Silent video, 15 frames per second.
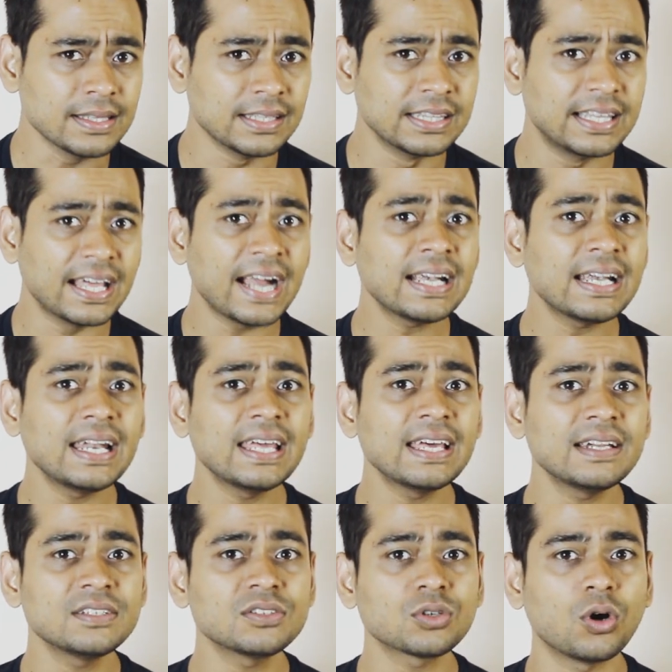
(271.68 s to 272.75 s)
That
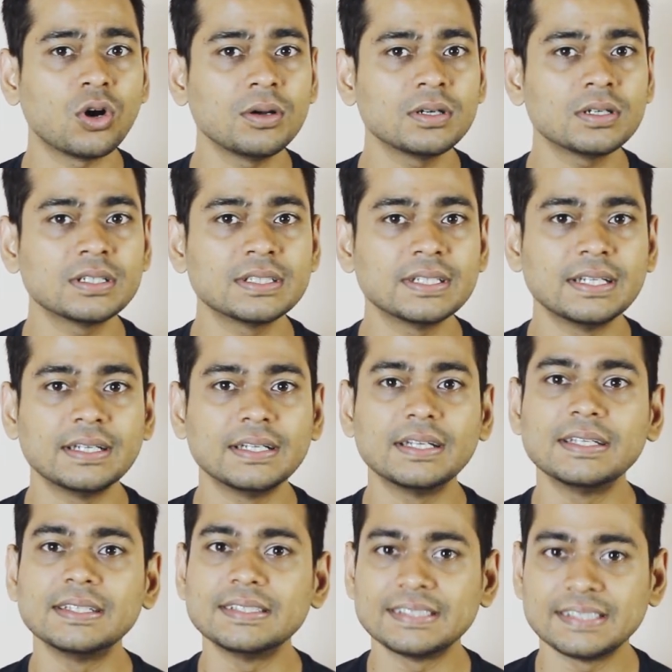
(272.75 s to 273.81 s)
layer is called
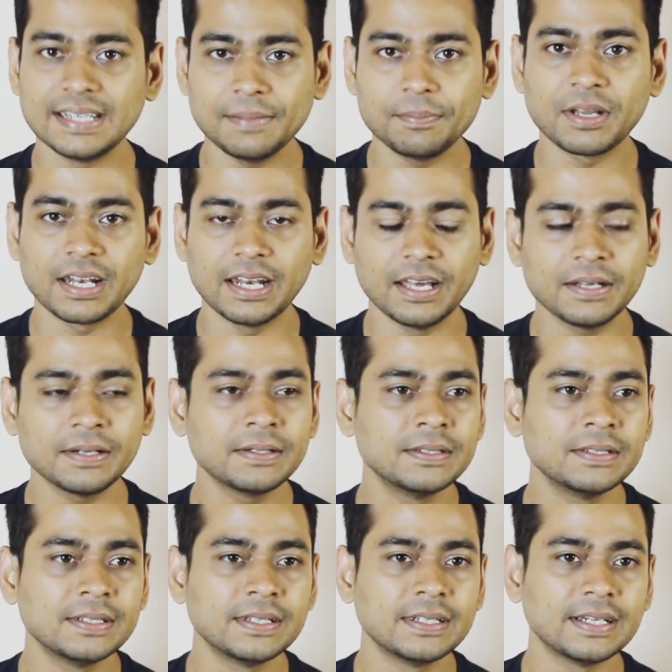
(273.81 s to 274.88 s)
sleeping layer,
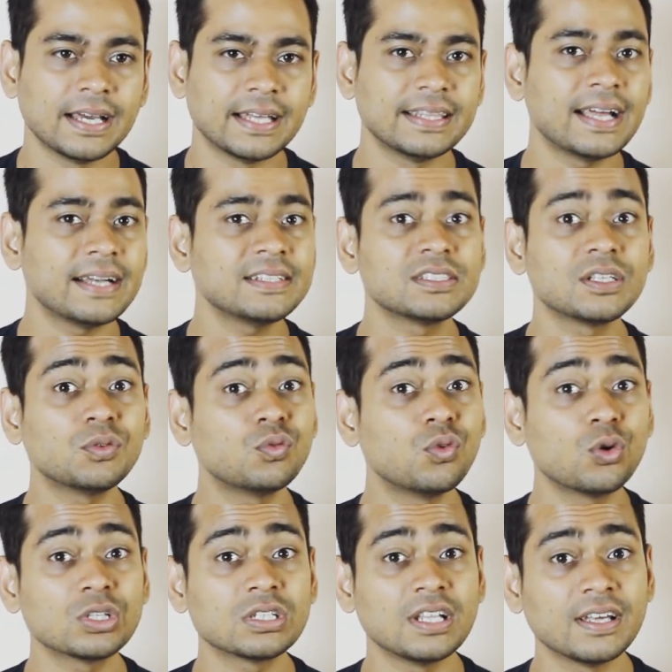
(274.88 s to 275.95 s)
and that is the
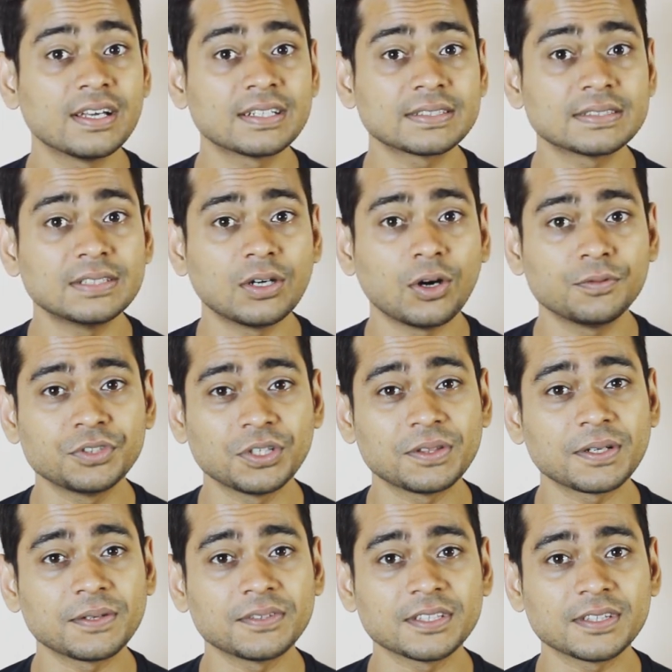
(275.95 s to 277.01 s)
fourth layer of
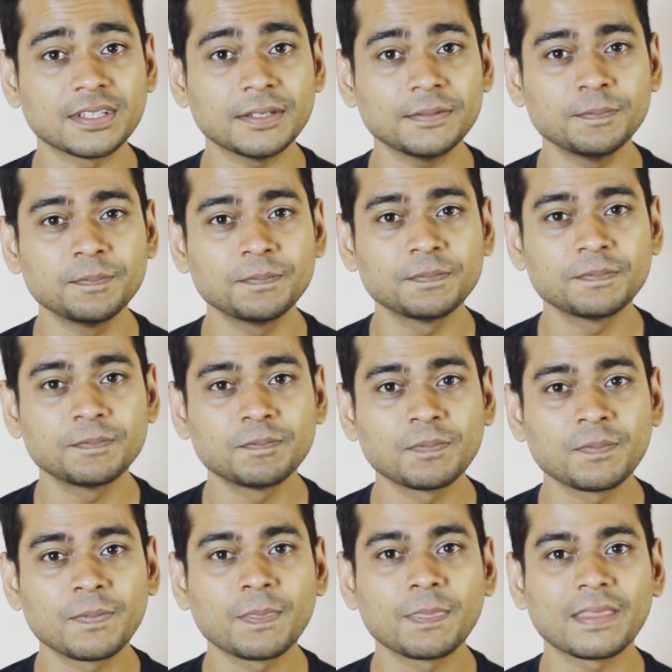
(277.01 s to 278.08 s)
chittavritti.
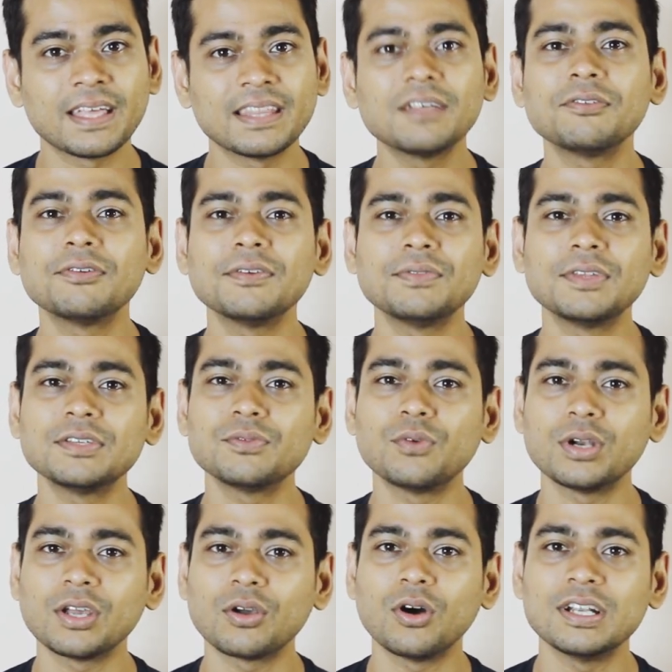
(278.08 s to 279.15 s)
And the fifth is
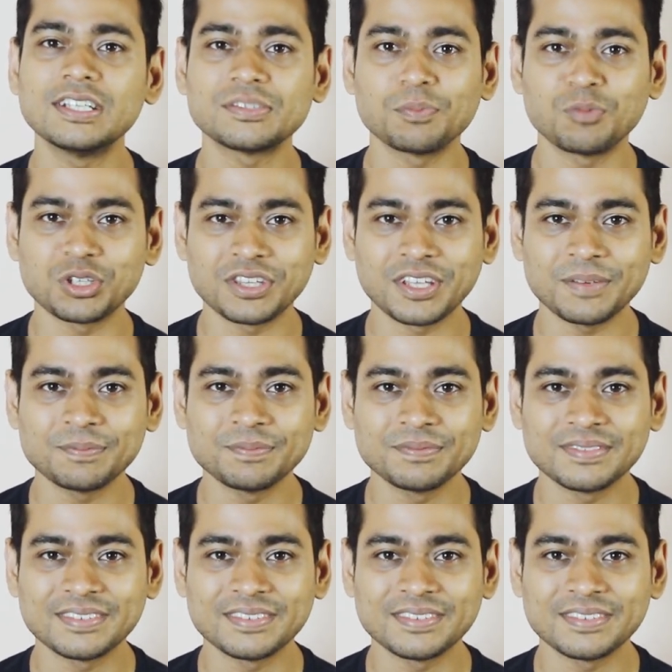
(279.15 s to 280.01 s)
what he calls smriti,